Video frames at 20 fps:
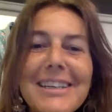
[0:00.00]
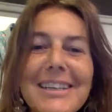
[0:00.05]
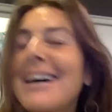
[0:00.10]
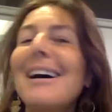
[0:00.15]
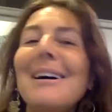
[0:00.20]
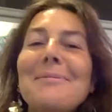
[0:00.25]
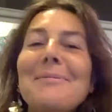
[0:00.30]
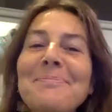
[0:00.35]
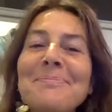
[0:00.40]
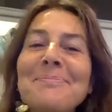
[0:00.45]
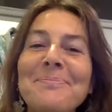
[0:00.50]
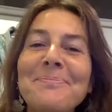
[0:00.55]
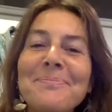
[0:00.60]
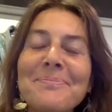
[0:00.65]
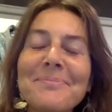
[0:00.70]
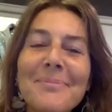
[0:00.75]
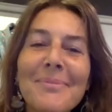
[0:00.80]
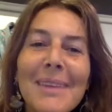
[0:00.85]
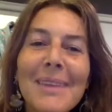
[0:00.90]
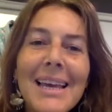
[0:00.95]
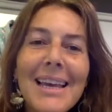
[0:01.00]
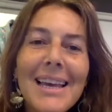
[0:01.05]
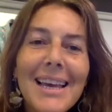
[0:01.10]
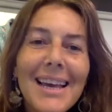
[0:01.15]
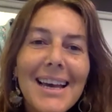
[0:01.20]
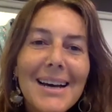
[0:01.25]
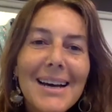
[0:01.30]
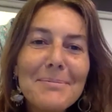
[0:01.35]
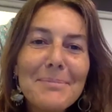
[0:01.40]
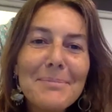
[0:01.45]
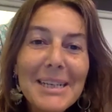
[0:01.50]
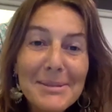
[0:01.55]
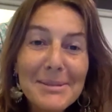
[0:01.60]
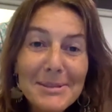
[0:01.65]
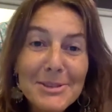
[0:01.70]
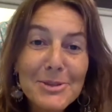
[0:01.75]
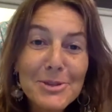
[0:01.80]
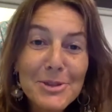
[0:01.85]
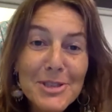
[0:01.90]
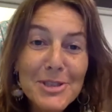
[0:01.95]
My name
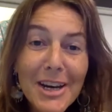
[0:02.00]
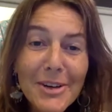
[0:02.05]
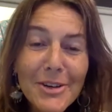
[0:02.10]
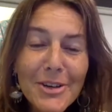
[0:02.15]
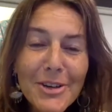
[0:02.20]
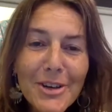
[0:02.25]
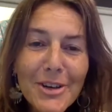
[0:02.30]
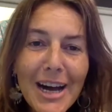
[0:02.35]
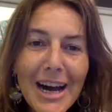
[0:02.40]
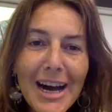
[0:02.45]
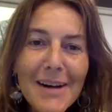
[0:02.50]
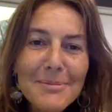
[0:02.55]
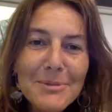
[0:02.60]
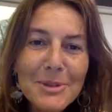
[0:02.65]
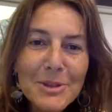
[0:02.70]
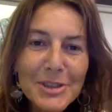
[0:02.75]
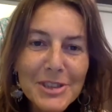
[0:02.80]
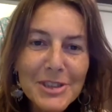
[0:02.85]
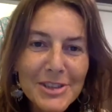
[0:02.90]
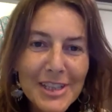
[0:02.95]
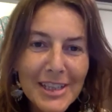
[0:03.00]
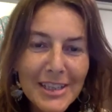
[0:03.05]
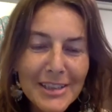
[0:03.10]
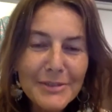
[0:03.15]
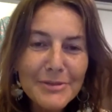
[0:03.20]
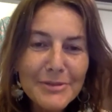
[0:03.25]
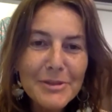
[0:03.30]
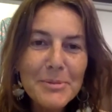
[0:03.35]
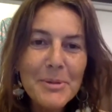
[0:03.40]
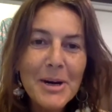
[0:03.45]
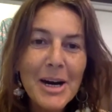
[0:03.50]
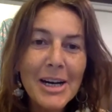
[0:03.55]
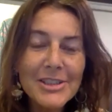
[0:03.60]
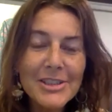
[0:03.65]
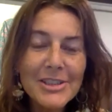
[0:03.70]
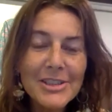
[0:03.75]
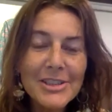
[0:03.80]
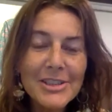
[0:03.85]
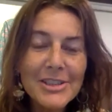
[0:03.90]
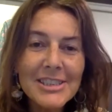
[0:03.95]
is Rosario. I'm originally from
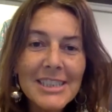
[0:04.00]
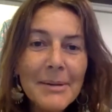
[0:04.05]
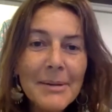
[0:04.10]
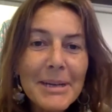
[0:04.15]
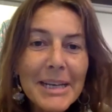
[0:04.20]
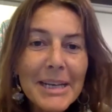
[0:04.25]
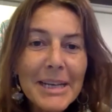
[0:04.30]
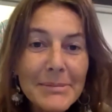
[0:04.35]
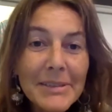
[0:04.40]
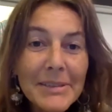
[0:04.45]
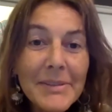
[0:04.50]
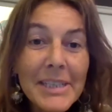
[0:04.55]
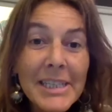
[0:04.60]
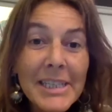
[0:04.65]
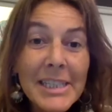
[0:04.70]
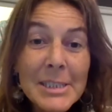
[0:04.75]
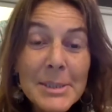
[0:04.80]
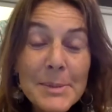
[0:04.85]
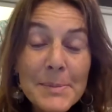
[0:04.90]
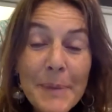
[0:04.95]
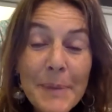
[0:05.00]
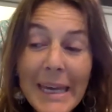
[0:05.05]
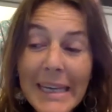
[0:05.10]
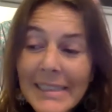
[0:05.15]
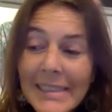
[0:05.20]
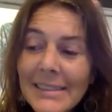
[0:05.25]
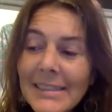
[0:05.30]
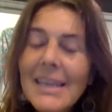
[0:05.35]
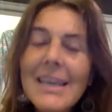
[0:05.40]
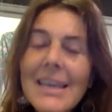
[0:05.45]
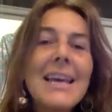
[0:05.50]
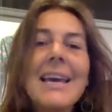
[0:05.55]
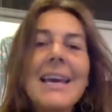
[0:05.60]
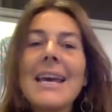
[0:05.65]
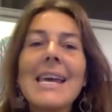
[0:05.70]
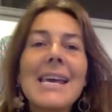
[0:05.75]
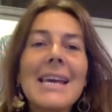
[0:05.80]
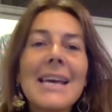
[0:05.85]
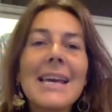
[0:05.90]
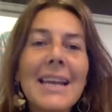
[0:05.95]
Argentina, but I'm living in Spain.
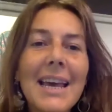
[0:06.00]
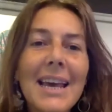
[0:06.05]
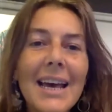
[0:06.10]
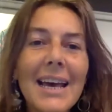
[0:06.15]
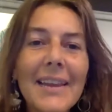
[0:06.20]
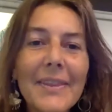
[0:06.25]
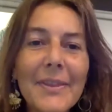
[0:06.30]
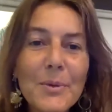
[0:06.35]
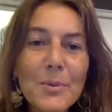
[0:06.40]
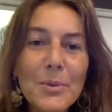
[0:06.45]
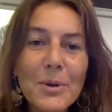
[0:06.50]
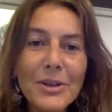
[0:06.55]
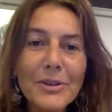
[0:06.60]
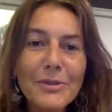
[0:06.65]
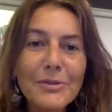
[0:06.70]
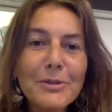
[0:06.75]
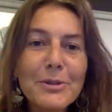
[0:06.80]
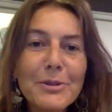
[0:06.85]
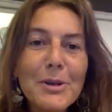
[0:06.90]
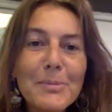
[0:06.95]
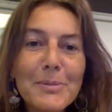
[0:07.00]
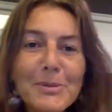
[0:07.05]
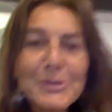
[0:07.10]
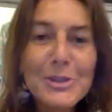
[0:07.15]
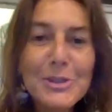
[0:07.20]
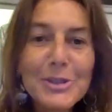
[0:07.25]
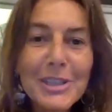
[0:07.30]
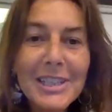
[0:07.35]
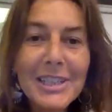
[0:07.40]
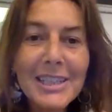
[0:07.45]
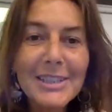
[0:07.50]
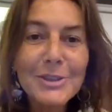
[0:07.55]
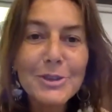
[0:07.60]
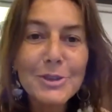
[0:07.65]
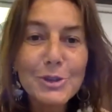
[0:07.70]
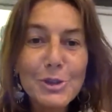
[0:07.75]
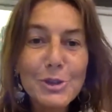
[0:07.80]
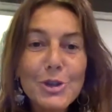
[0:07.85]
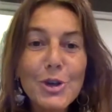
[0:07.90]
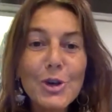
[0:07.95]
And I had the wonderful opportunity
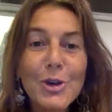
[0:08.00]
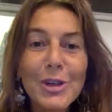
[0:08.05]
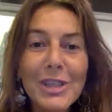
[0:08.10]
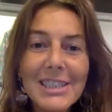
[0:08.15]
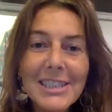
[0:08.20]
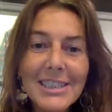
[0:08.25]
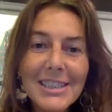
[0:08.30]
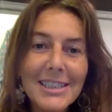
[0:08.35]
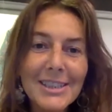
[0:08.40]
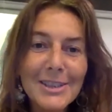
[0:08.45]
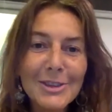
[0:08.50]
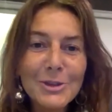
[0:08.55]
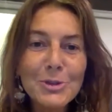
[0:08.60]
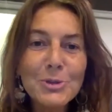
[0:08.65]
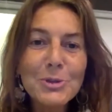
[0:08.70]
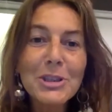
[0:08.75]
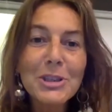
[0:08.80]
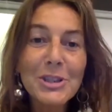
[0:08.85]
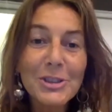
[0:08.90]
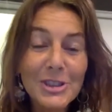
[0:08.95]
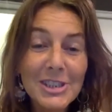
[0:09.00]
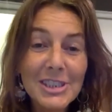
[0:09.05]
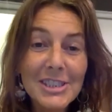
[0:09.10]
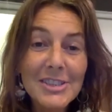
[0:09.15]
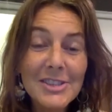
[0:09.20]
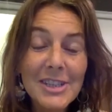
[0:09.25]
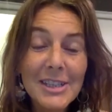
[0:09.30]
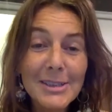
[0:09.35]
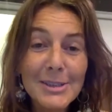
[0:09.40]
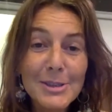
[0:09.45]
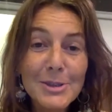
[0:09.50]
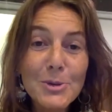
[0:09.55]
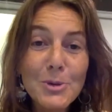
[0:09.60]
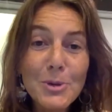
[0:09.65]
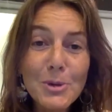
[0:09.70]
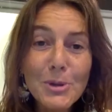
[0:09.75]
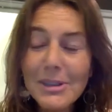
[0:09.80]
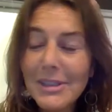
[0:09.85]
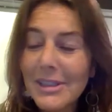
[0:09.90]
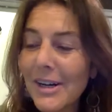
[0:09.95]
to join Nuclio Digital
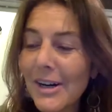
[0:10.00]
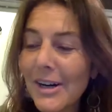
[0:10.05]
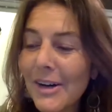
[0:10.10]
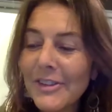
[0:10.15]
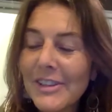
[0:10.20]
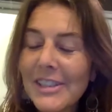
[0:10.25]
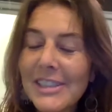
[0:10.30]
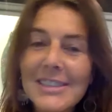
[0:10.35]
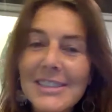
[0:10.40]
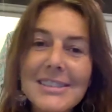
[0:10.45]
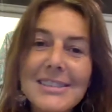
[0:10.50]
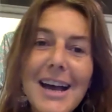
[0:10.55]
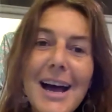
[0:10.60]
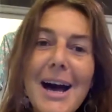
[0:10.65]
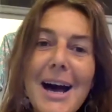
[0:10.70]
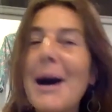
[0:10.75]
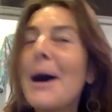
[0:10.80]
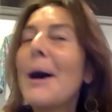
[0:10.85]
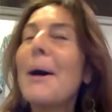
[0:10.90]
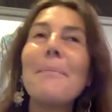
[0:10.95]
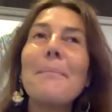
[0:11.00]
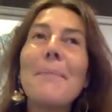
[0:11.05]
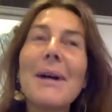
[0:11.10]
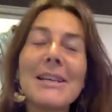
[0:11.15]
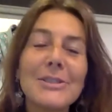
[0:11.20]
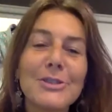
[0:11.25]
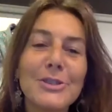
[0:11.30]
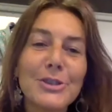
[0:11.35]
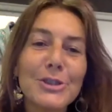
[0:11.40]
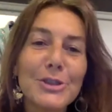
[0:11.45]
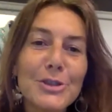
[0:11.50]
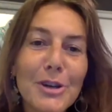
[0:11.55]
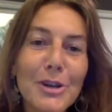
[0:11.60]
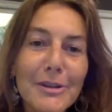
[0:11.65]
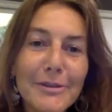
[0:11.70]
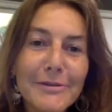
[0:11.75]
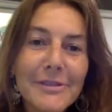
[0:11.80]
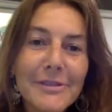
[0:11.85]
School on this Masters of